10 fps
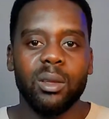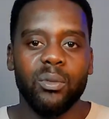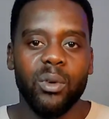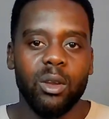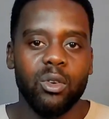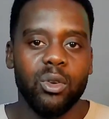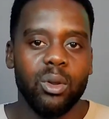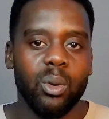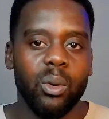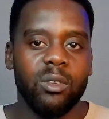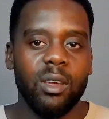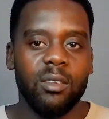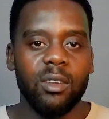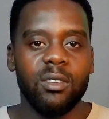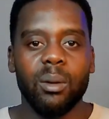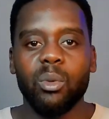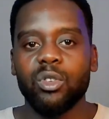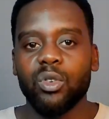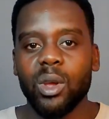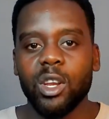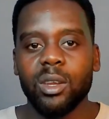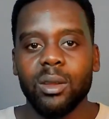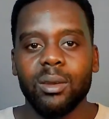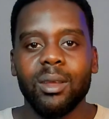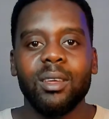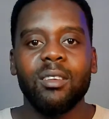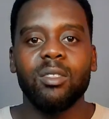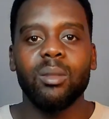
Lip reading: event to use as a demonstration, is